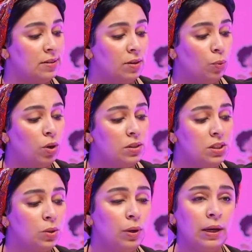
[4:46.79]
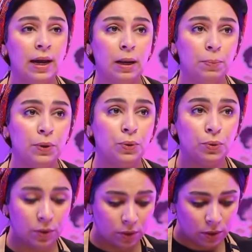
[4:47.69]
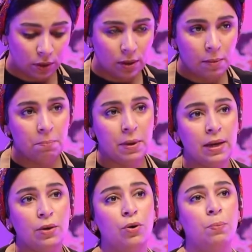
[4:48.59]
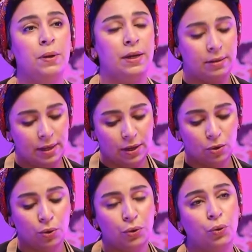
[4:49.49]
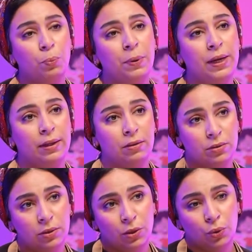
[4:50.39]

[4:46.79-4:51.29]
The water will help you make your painting or your paint